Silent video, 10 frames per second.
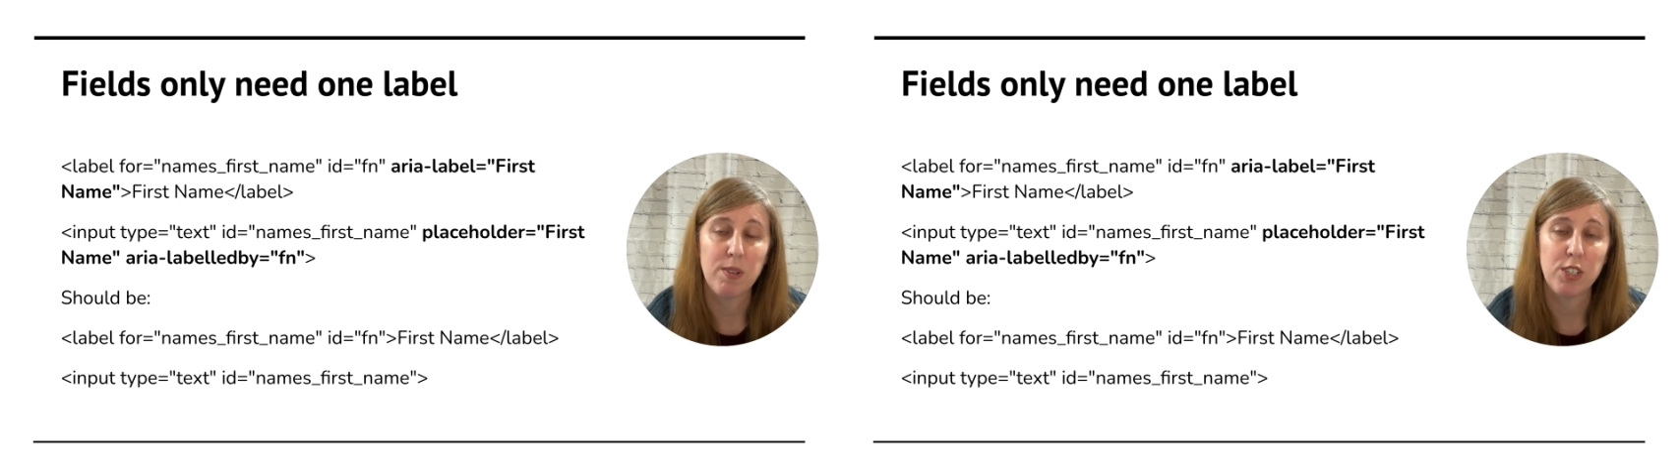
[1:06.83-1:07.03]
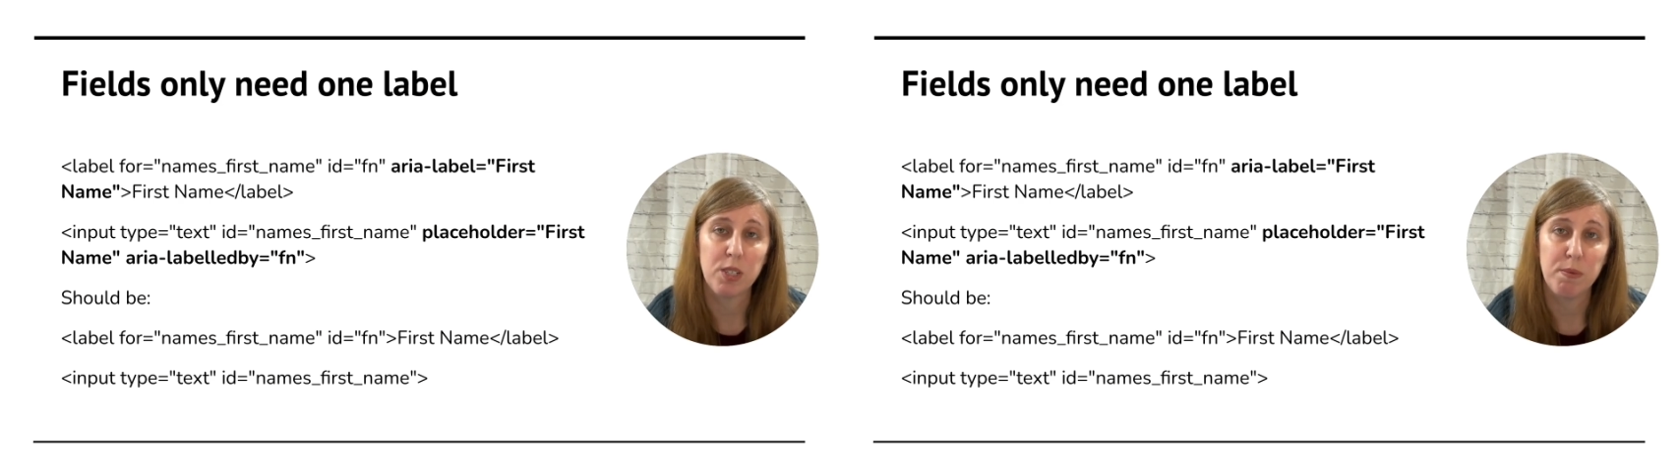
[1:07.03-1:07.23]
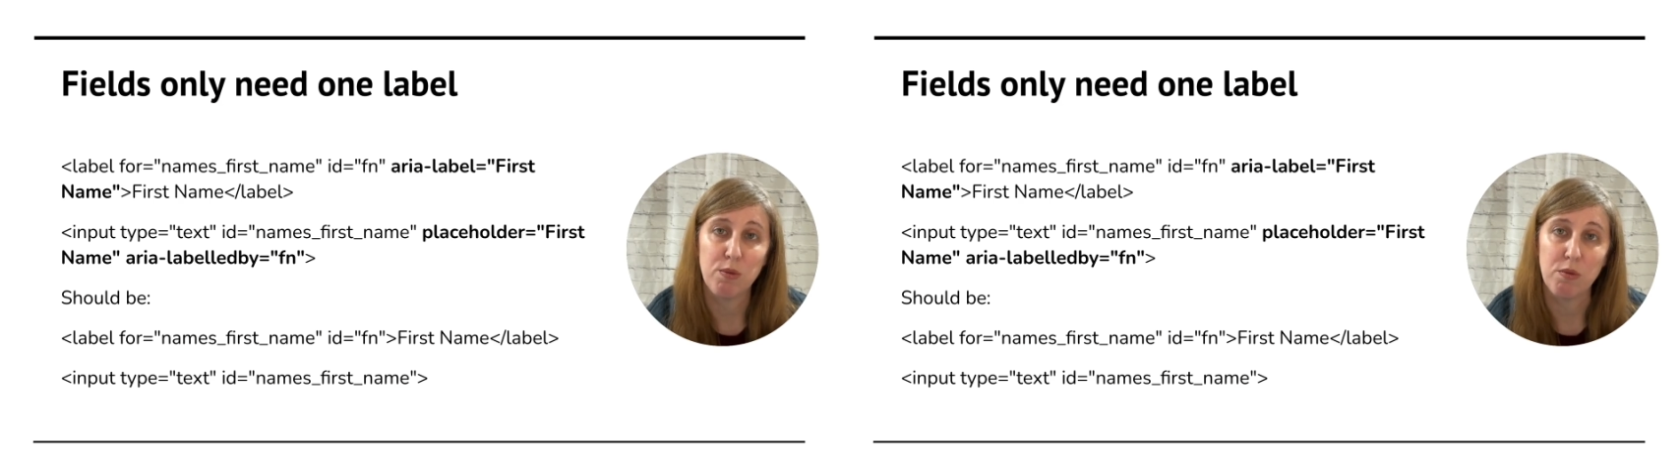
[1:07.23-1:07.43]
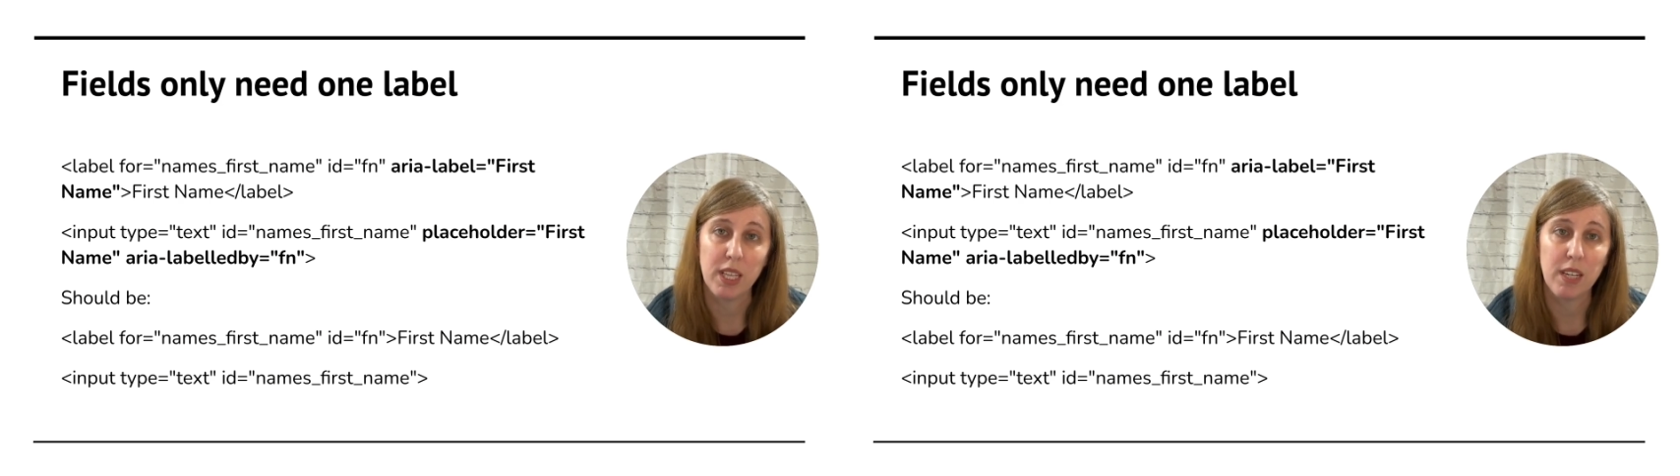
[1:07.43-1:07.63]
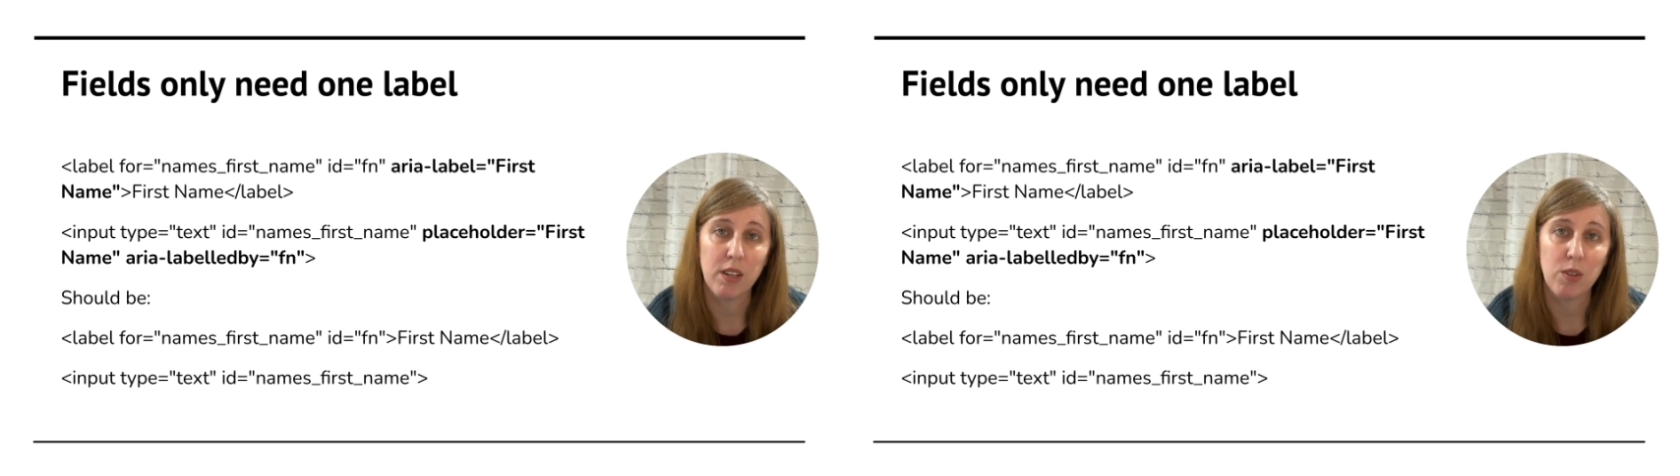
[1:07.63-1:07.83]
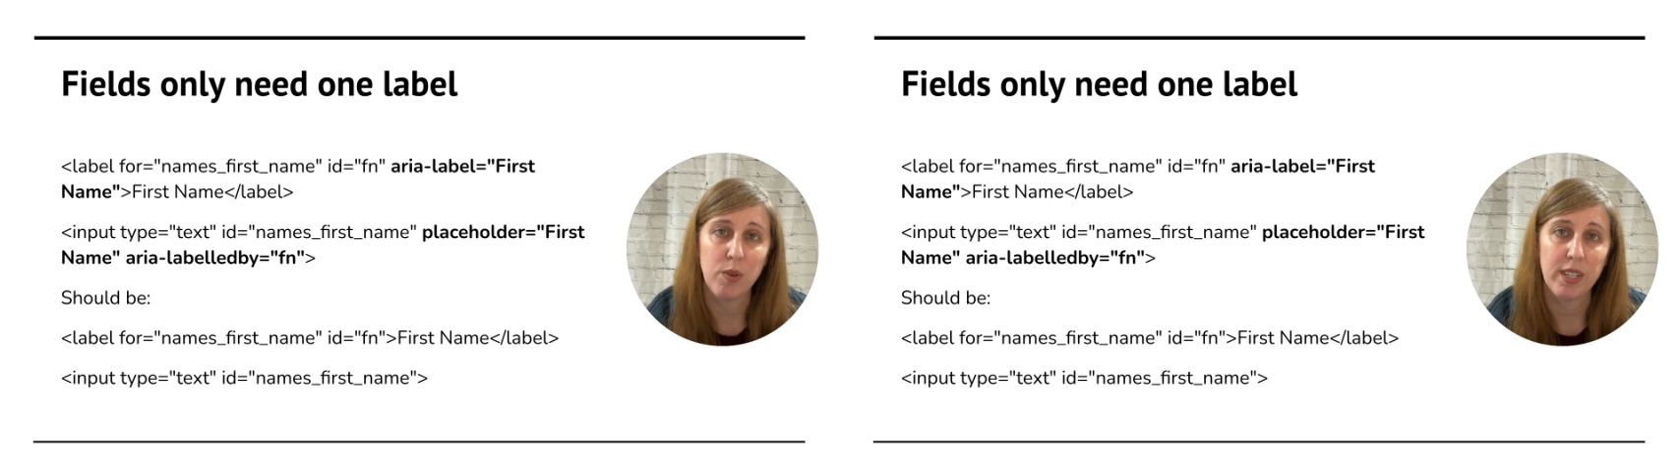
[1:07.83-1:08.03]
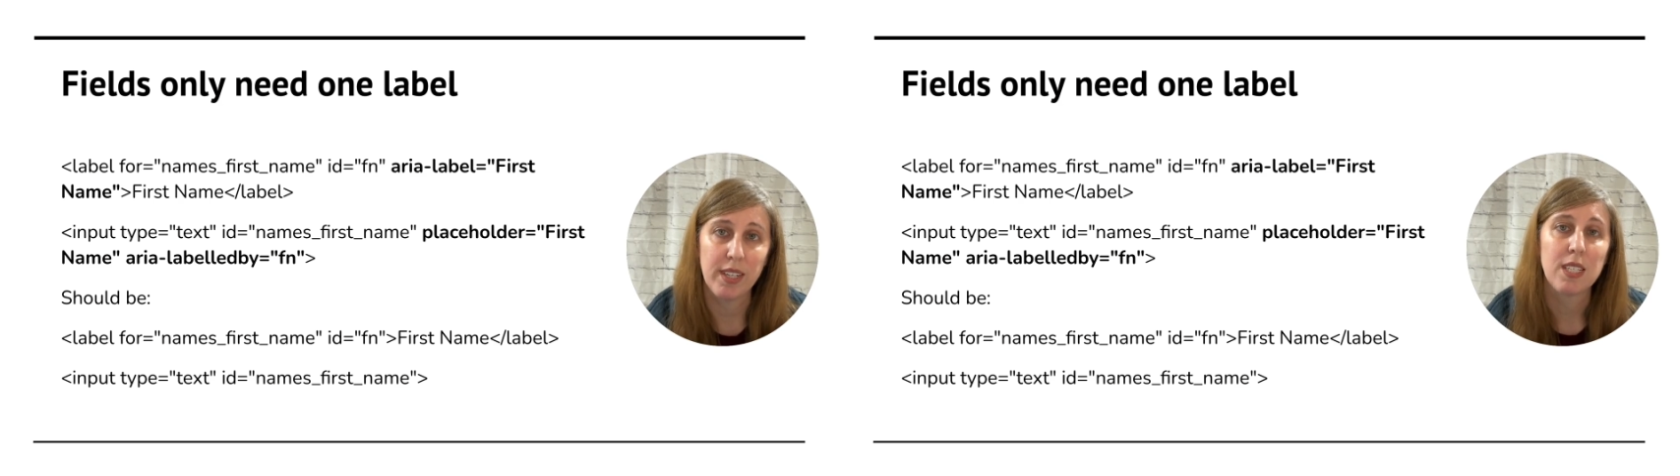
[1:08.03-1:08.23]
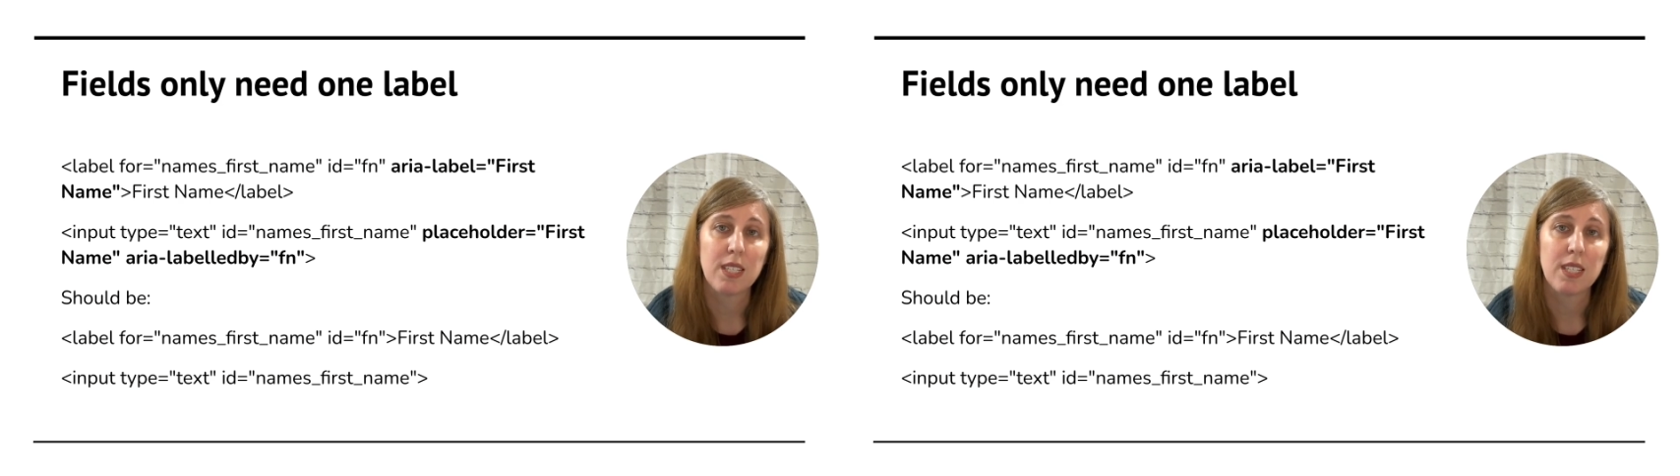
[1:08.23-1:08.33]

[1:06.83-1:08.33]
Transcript: which can be really annoying.